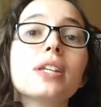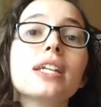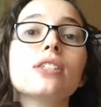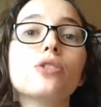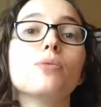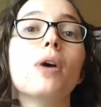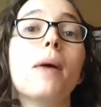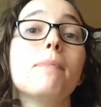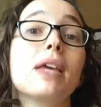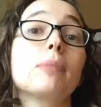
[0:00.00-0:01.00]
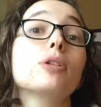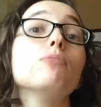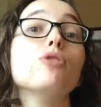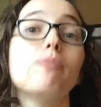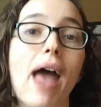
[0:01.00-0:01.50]
need to be able to
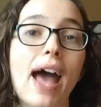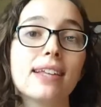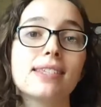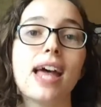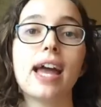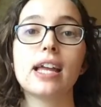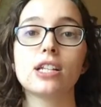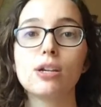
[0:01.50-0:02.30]
move past that and